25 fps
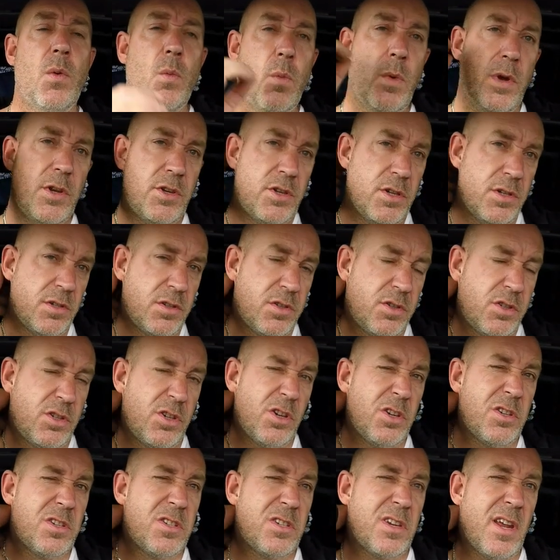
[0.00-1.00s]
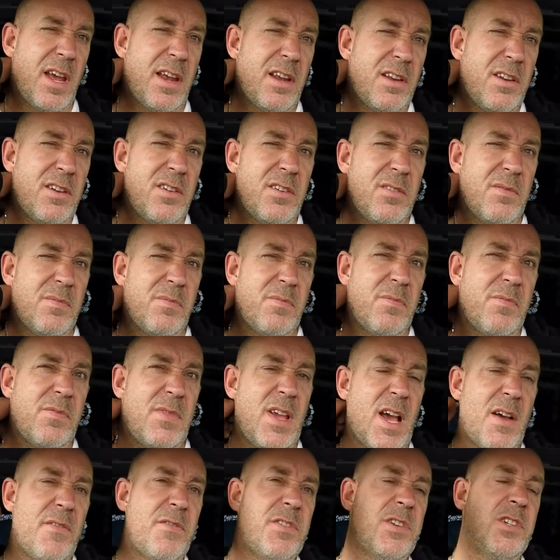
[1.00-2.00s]
which is just
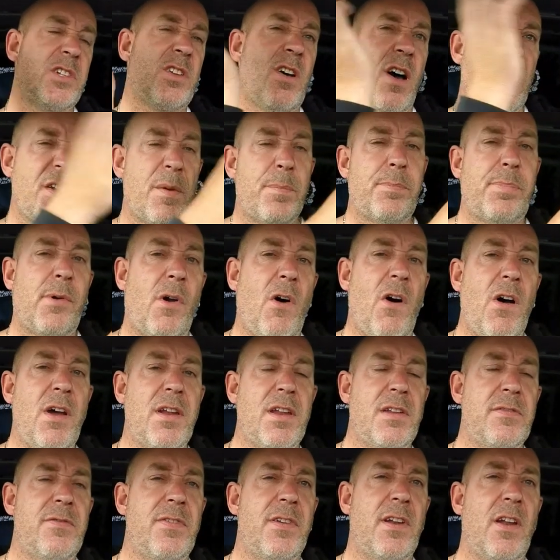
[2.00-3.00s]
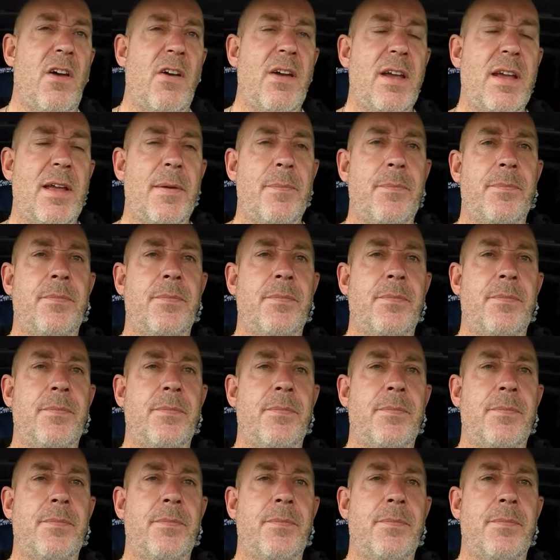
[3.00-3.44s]
the other side of Brighton, if you like,